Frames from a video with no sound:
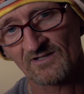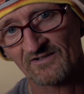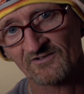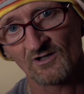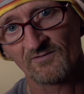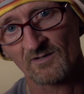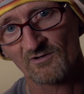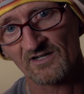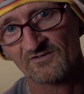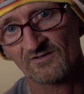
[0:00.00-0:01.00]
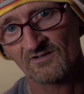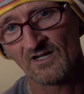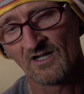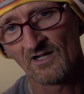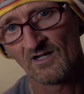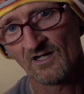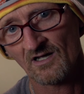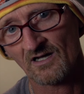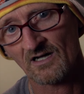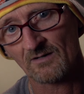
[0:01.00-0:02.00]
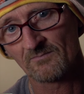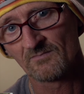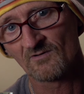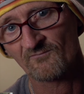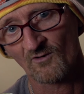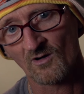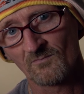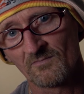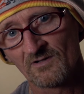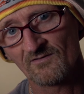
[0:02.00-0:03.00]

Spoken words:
There's no vibration from